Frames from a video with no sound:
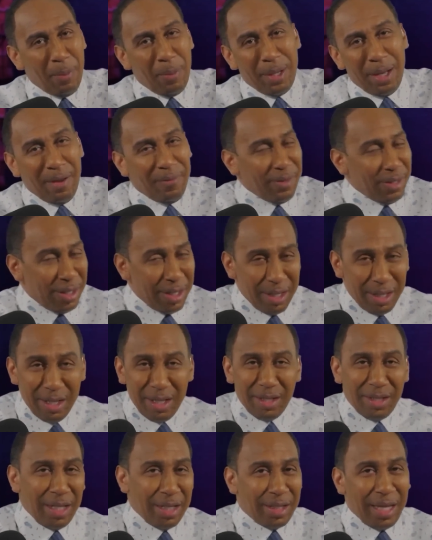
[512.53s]
whatever it
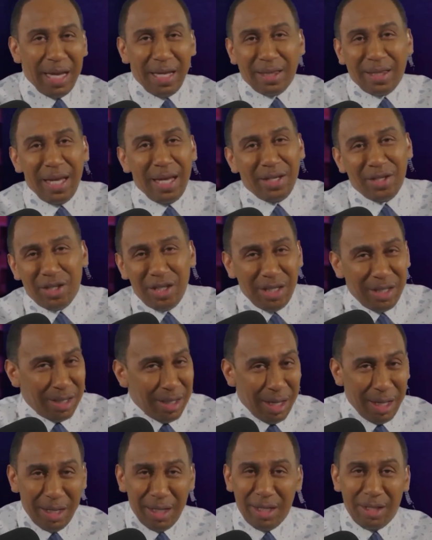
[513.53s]
is that they think she's
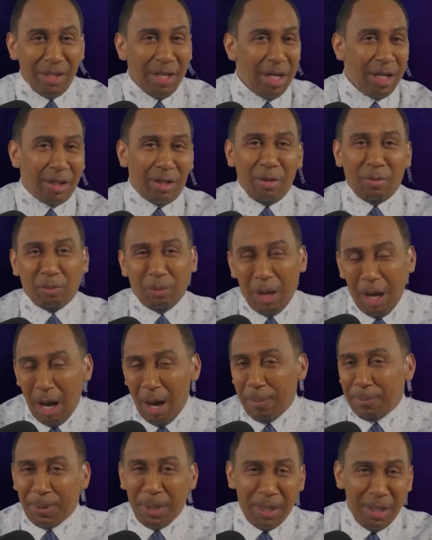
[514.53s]
done and
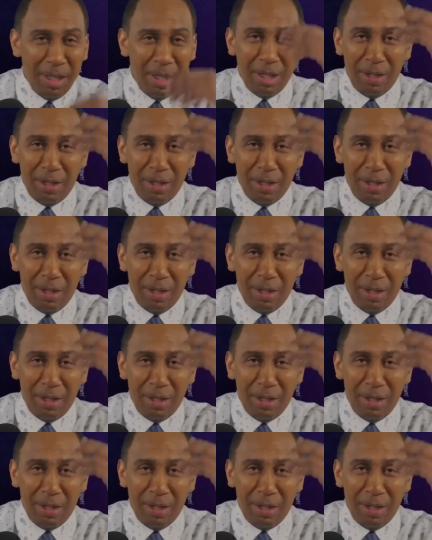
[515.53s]
corrupt and,